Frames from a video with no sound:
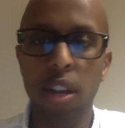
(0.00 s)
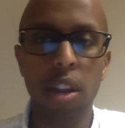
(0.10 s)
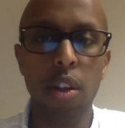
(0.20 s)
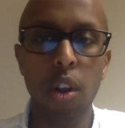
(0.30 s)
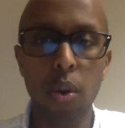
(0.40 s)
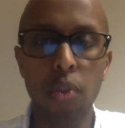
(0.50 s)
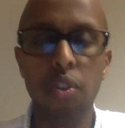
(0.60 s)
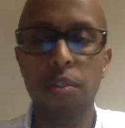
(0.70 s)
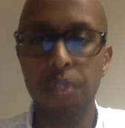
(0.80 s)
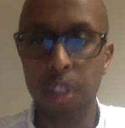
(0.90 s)
and
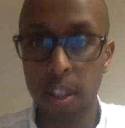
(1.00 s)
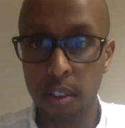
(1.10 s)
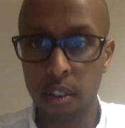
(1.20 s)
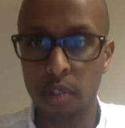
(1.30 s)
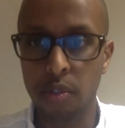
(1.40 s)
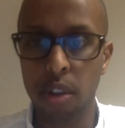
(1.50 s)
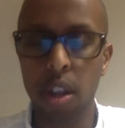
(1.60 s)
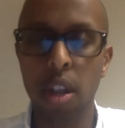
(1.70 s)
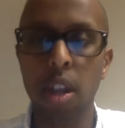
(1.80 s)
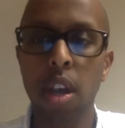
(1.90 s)
inclusive
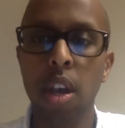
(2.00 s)
citizenry,